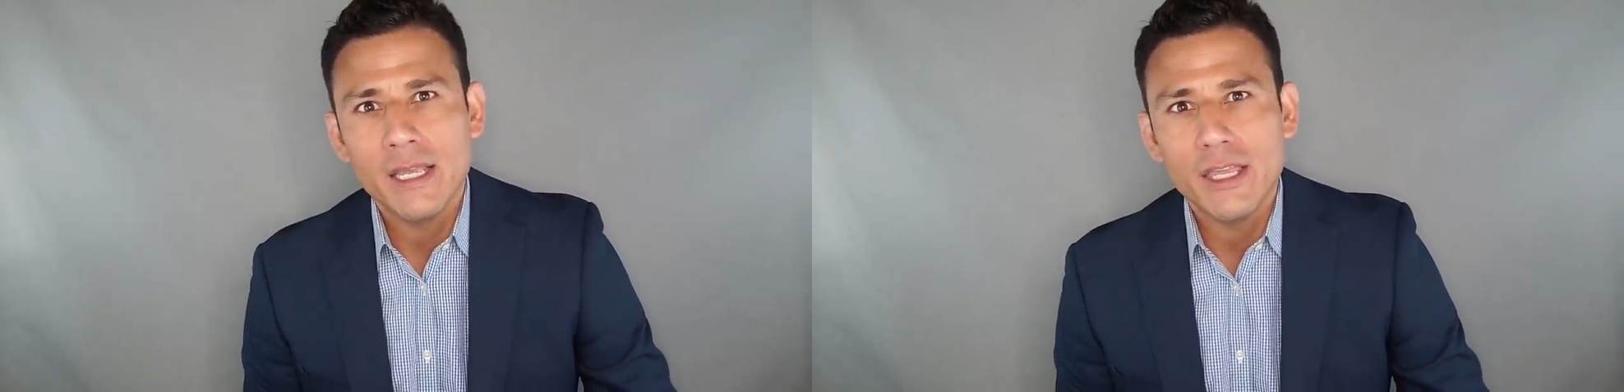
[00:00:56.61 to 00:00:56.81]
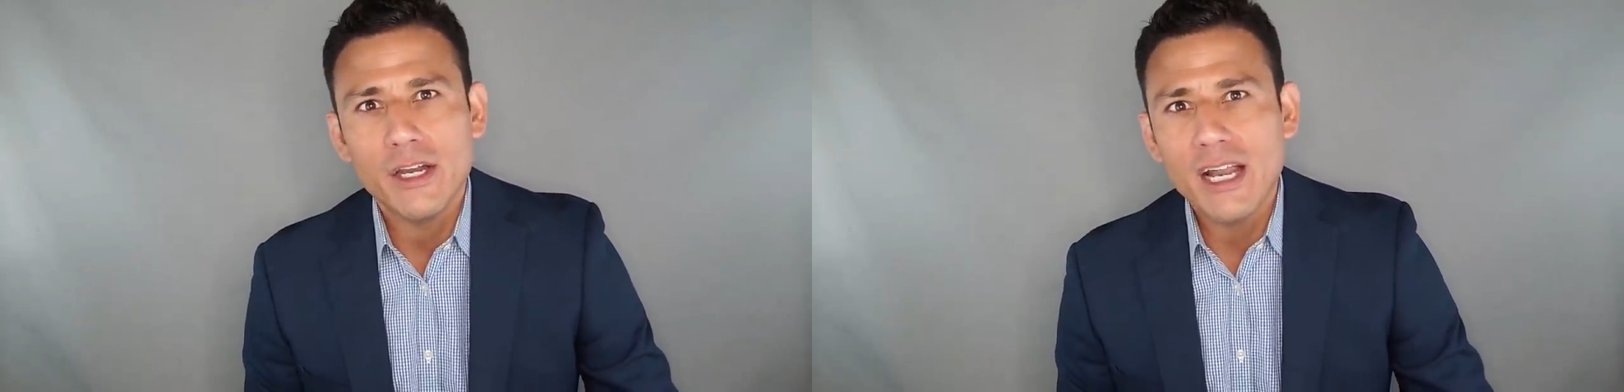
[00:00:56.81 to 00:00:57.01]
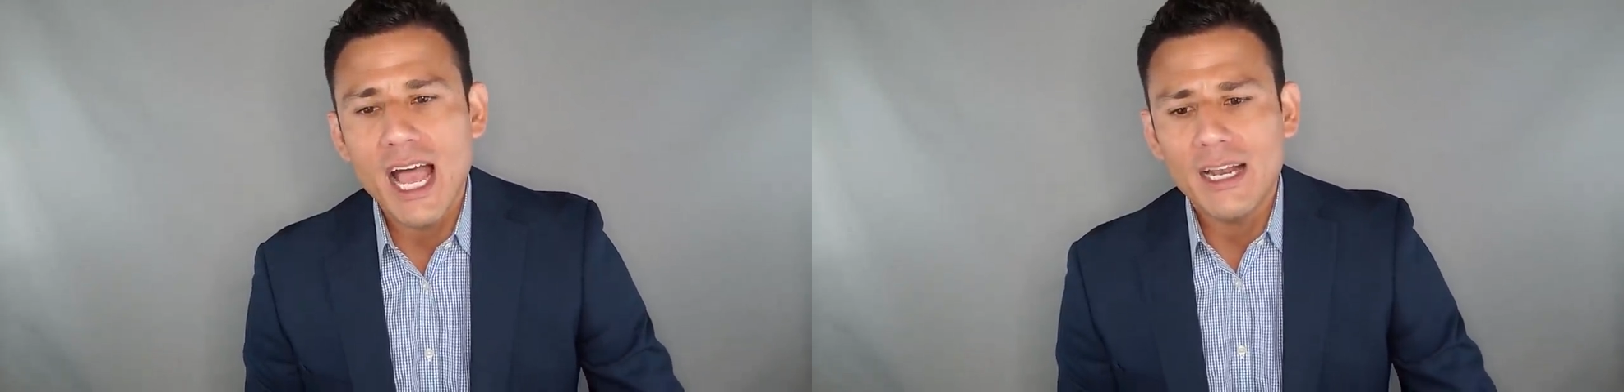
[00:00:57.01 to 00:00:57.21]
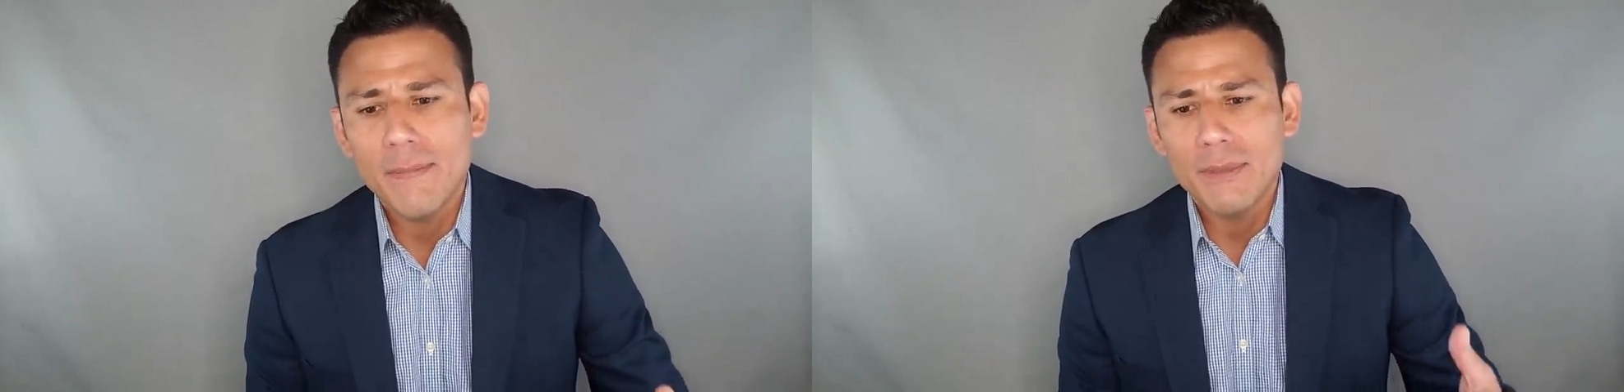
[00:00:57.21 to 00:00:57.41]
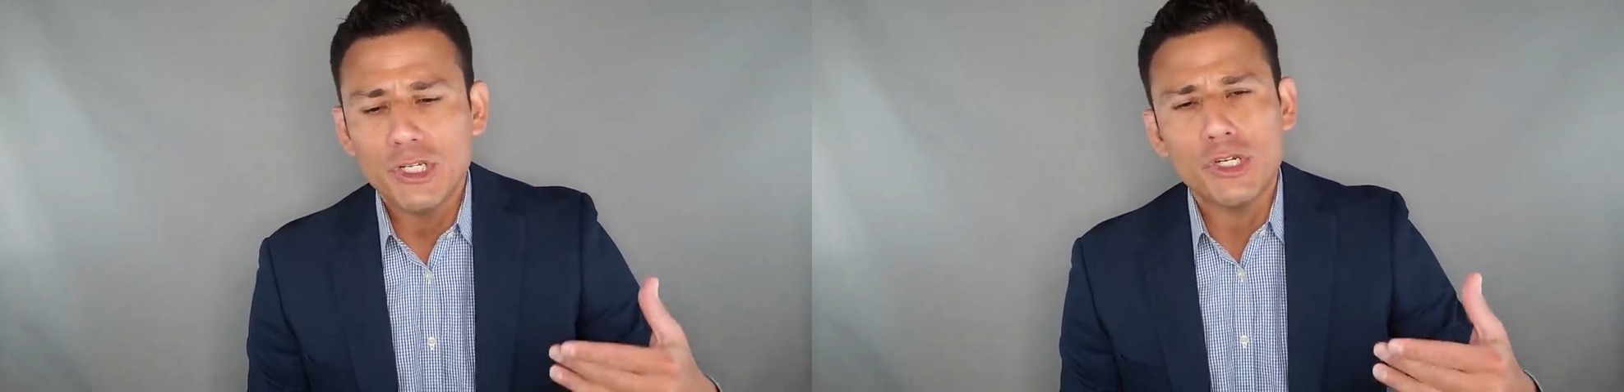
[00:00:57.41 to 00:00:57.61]
They're
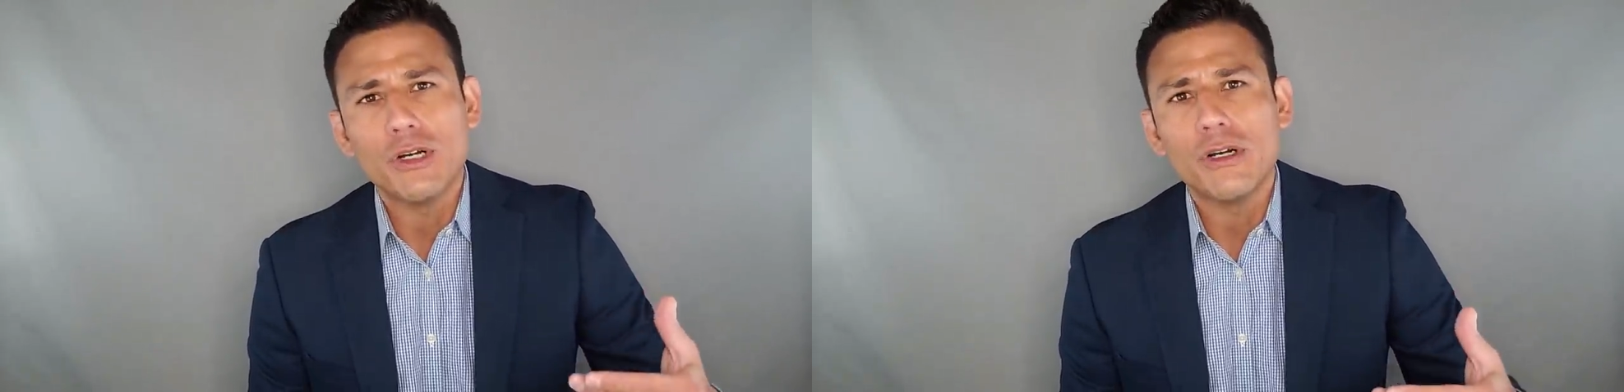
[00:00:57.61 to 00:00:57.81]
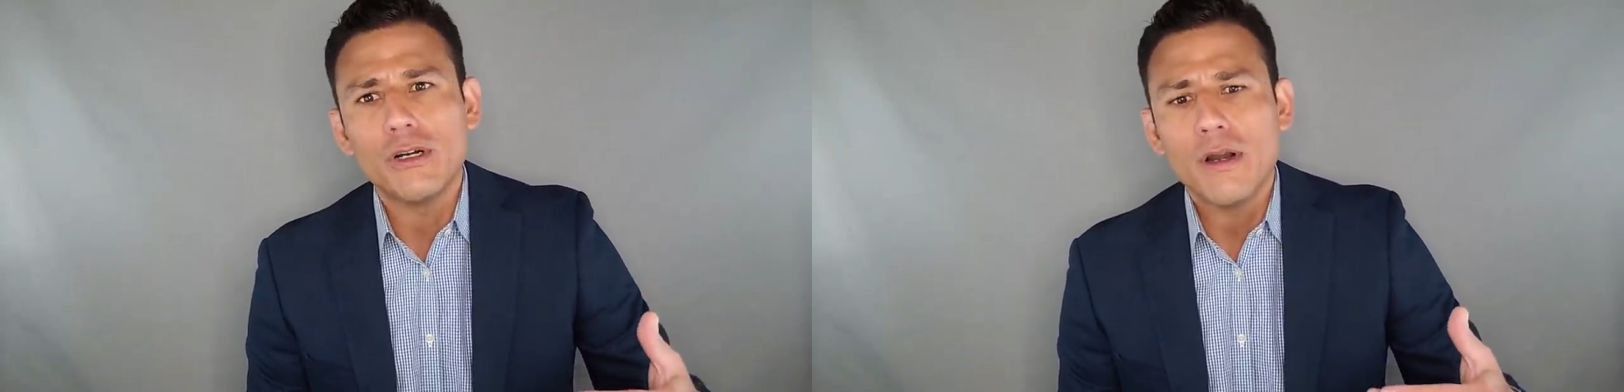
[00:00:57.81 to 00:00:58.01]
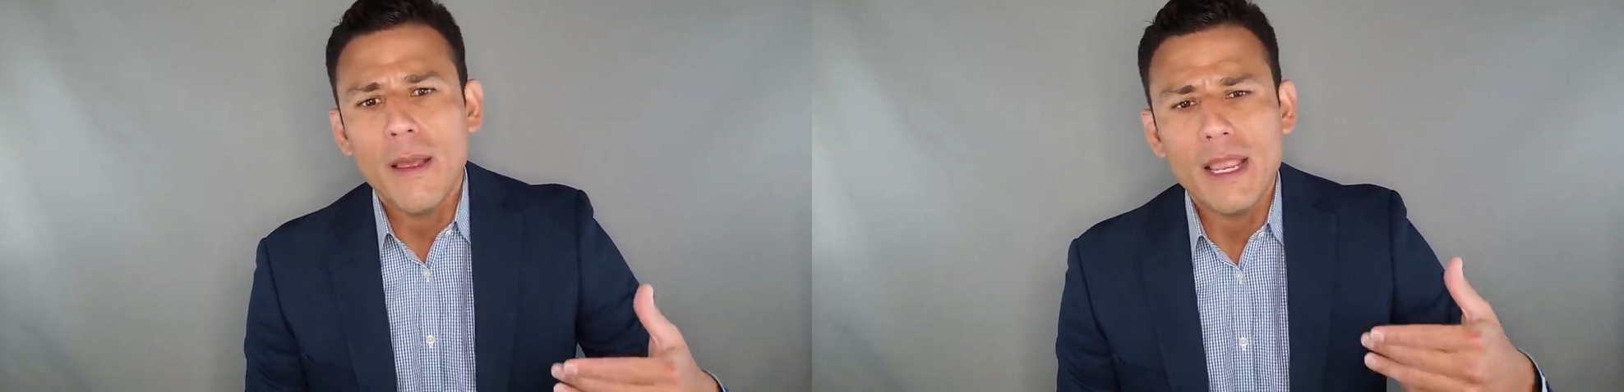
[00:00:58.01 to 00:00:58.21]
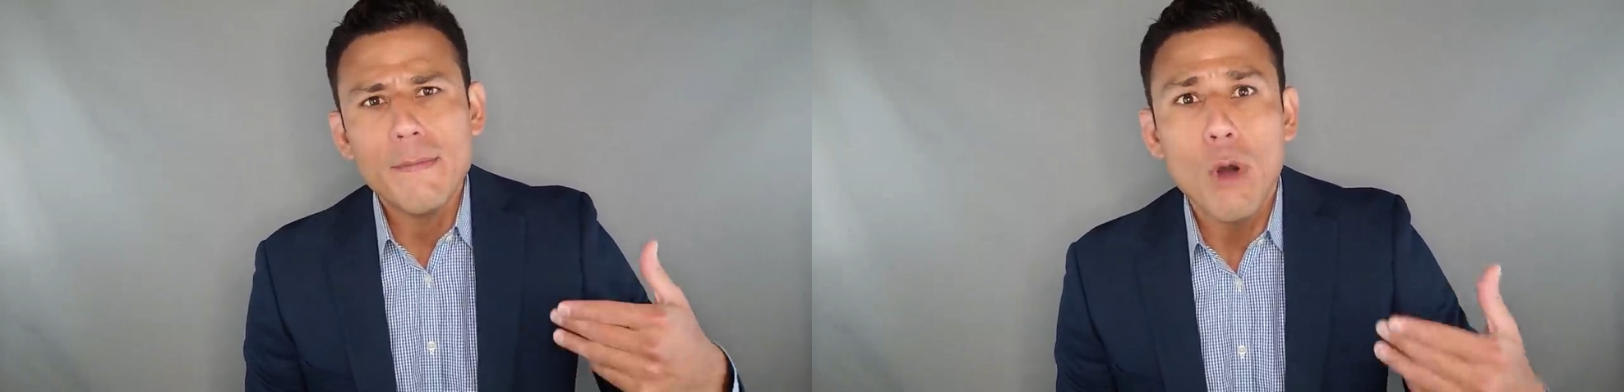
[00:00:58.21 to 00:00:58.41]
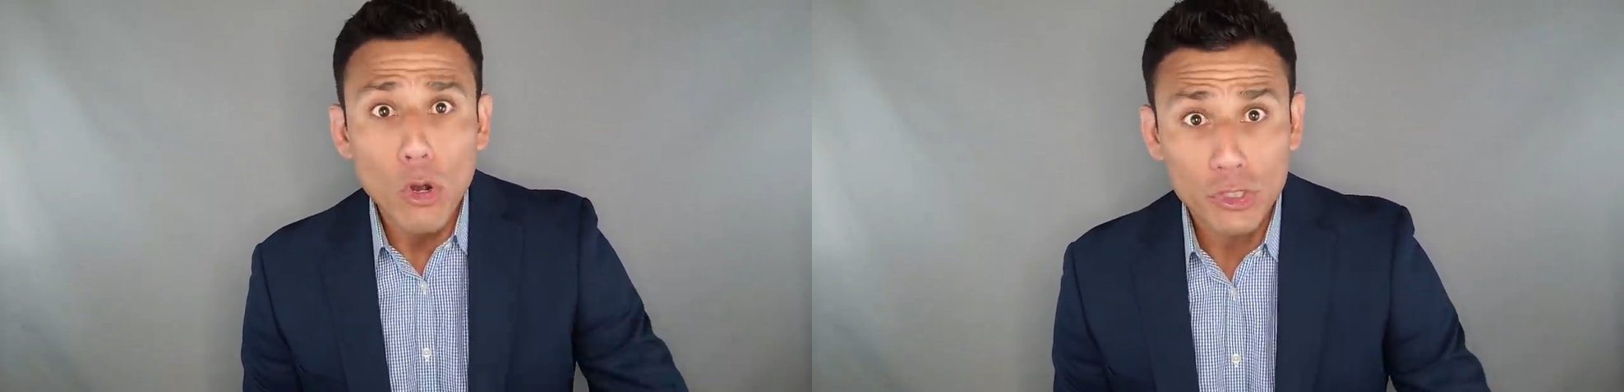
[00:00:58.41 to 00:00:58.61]
not mature
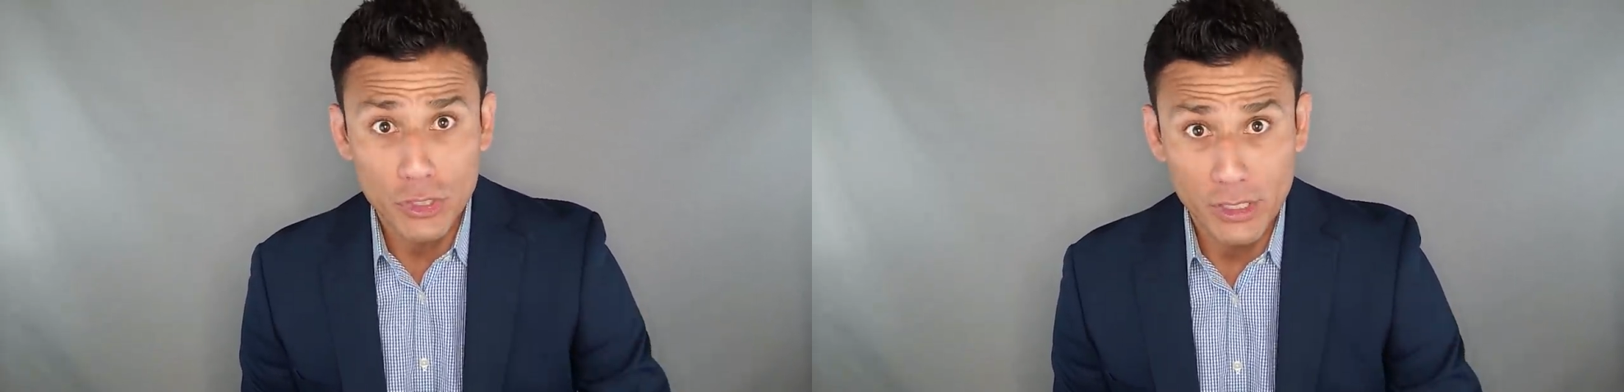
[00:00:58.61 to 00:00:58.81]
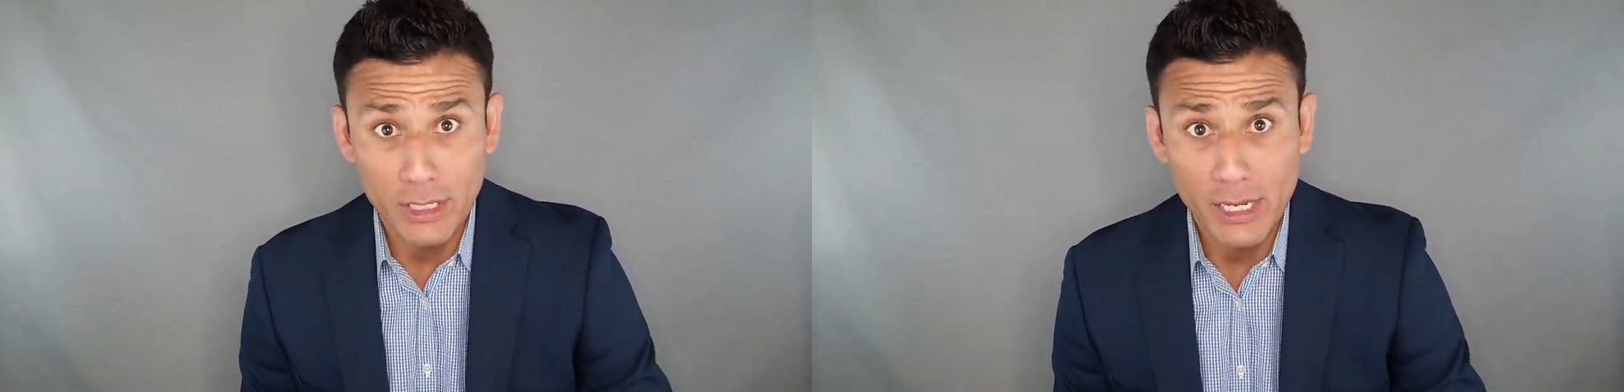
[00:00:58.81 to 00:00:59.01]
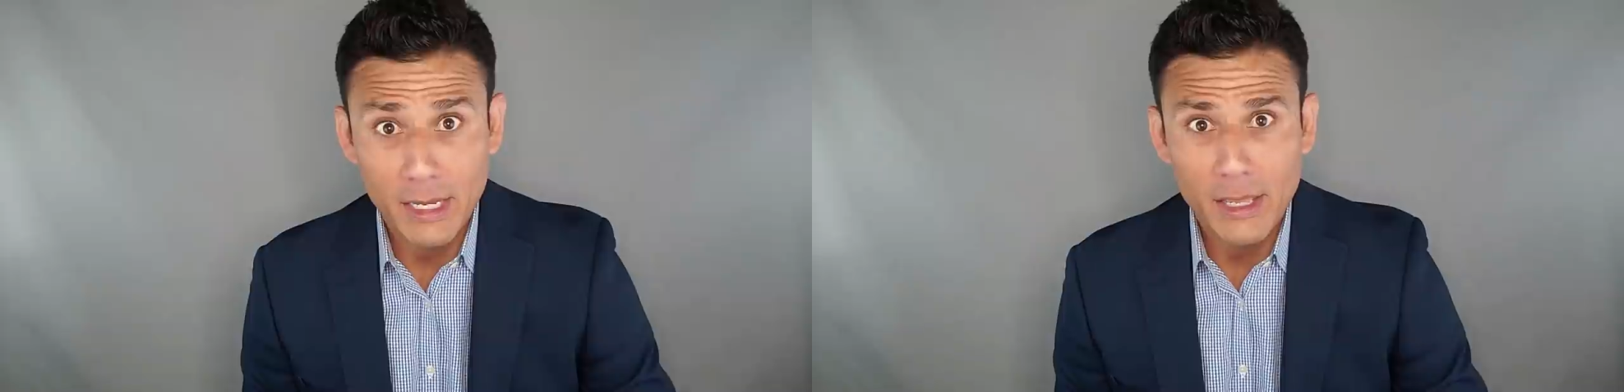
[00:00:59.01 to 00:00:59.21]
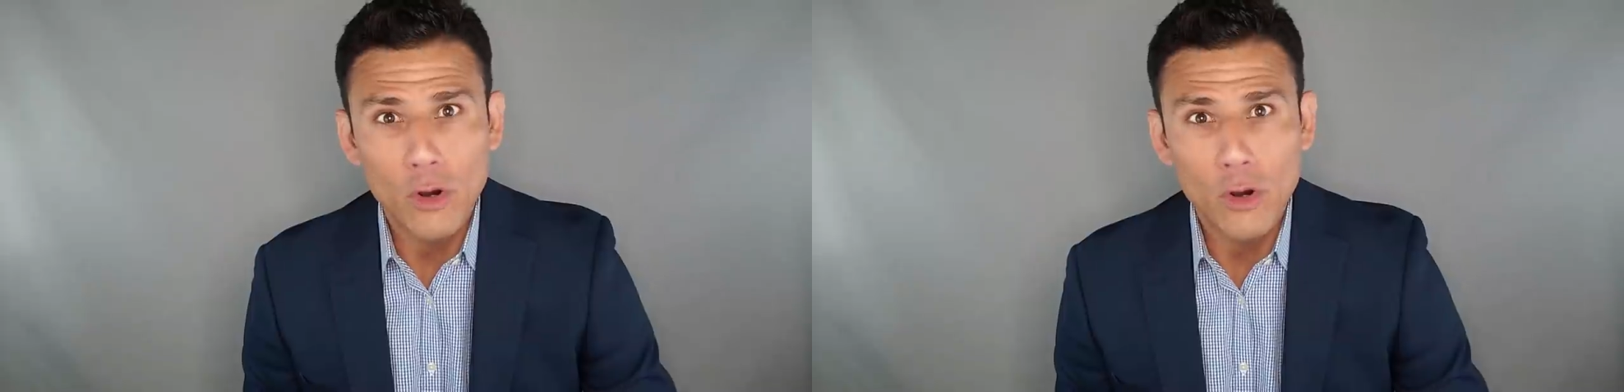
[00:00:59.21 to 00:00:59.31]
emotionally,